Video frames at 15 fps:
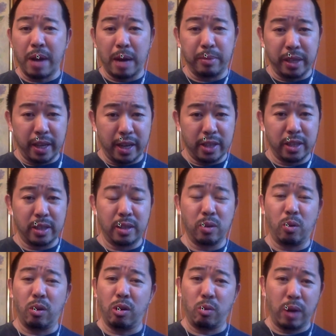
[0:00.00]
application
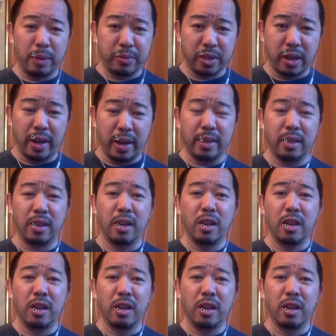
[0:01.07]
or a website,